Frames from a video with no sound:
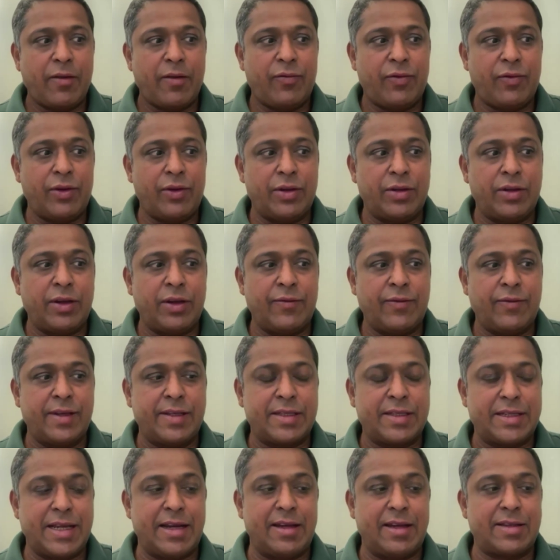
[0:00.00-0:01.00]
if
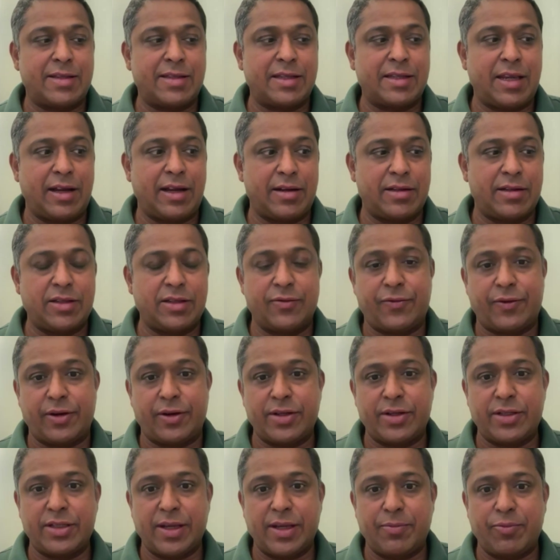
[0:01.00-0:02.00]
it's data scarce, the
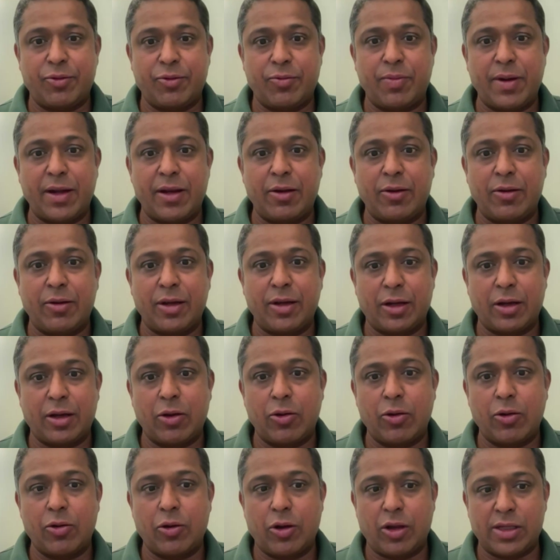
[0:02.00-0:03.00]
first step would be to look
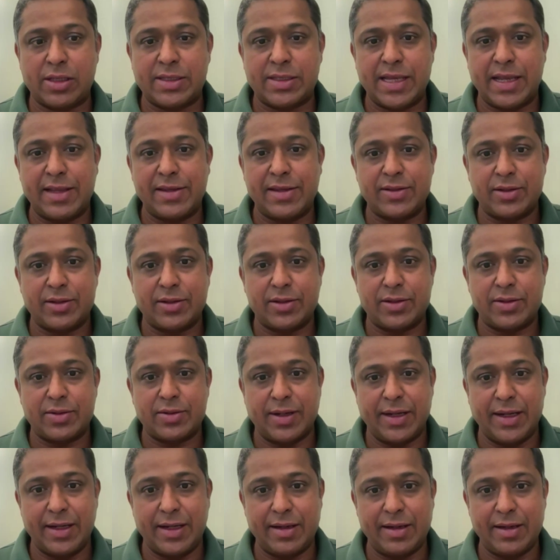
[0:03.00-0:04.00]
at low cost
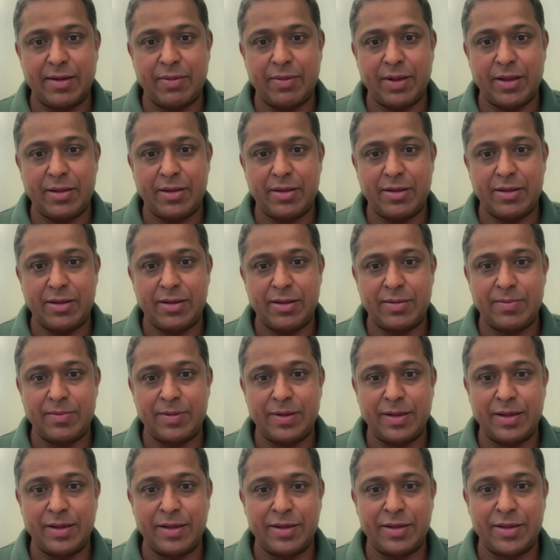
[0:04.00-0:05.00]
sensors, right? I mean,
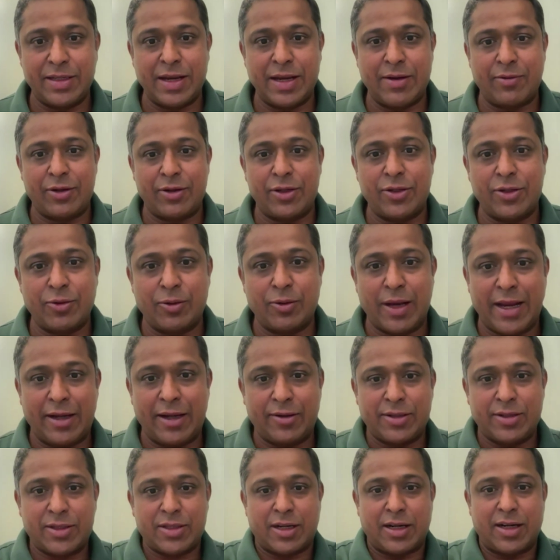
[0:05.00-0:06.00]
it's never too
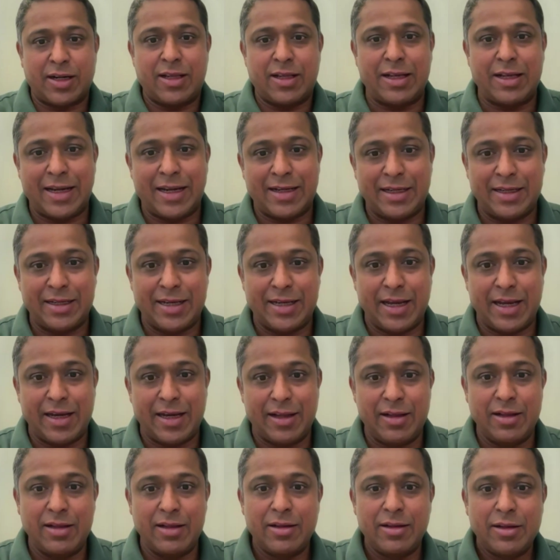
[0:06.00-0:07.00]
late to start collecting
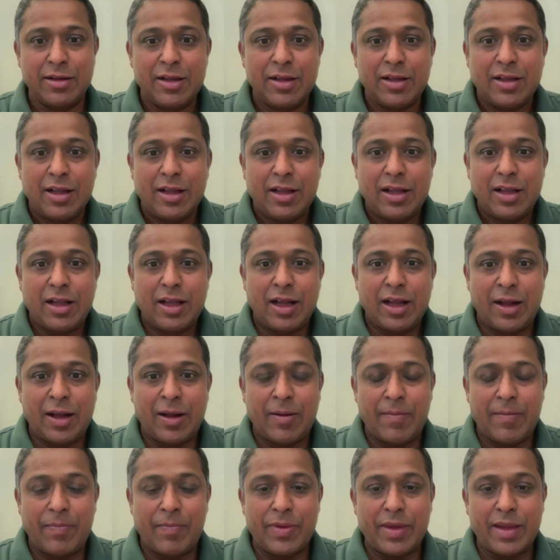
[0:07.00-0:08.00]
data.
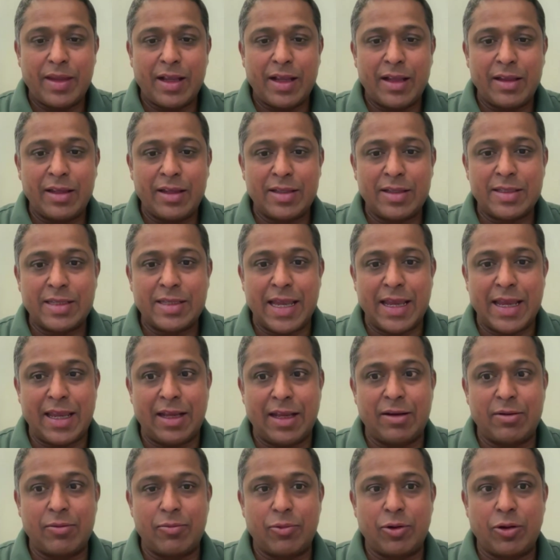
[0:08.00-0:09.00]
And the
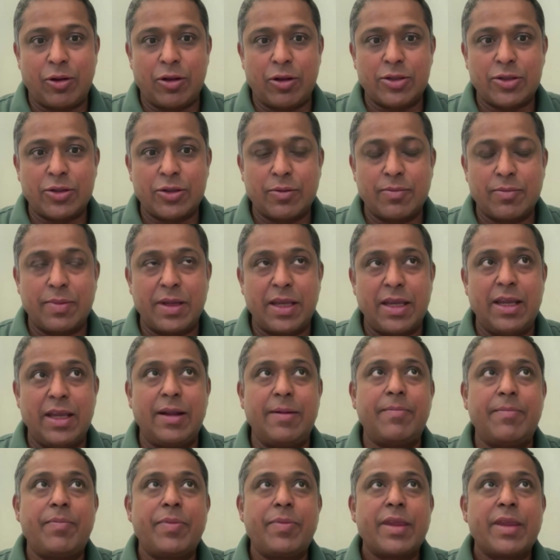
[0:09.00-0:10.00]
second would also
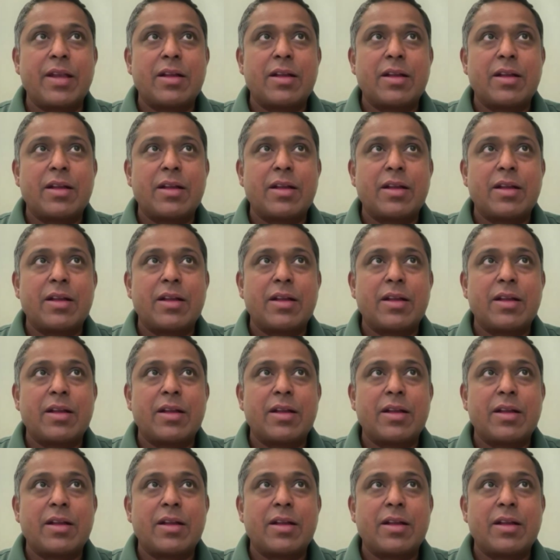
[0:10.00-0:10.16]
be,